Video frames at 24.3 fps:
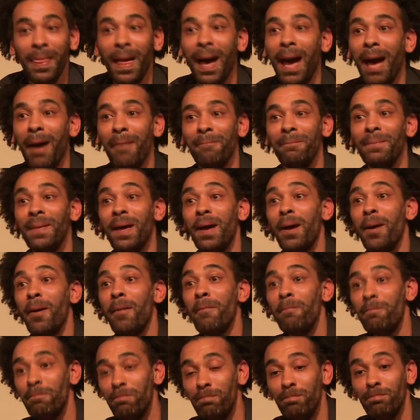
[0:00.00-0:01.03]
Um,
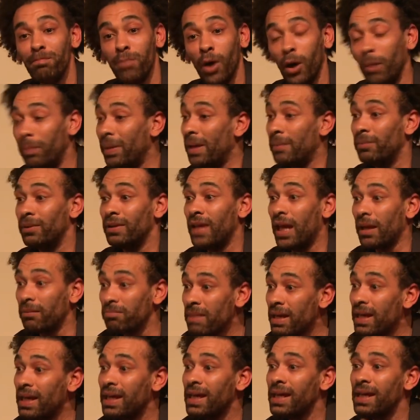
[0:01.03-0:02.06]
but people like
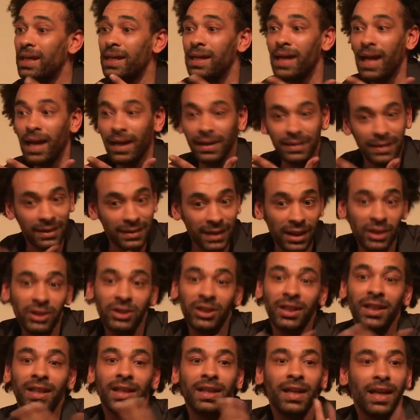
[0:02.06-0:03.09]
me and
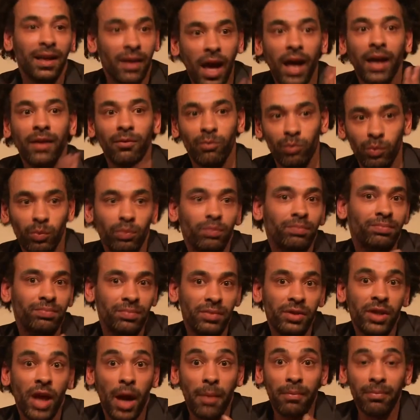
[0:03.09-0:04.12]
Natasha,
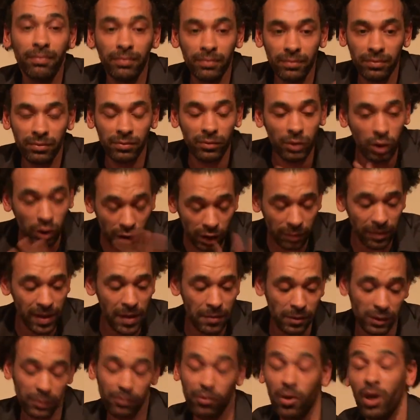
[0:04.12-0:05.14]
you know, look at
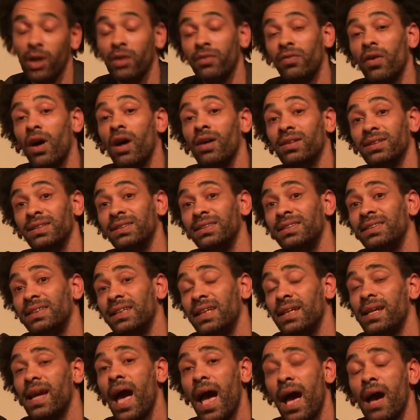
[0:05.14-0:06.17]
people's profiles and
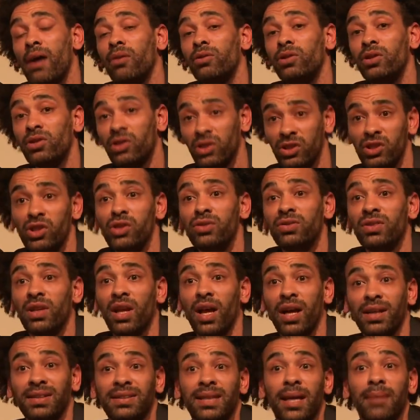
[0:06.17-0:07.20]
see how you can
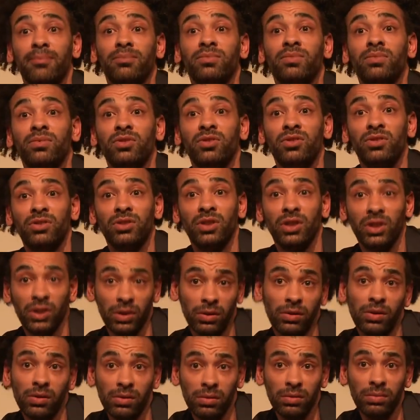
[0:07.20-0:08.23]
utilize them to
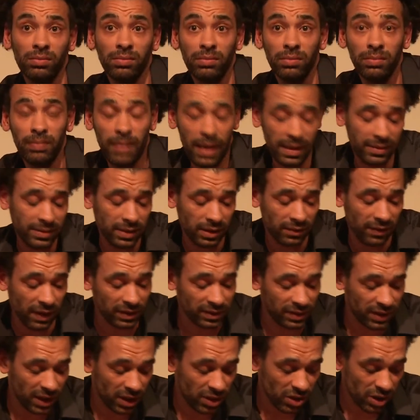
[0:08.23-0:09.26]
your best
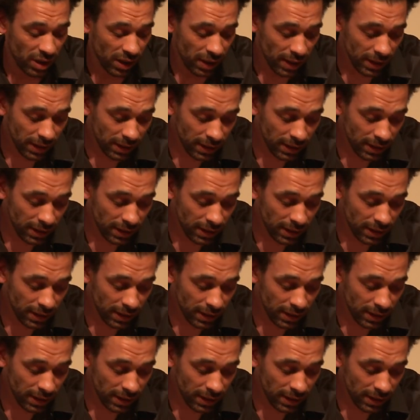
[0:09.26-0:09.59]
advantage.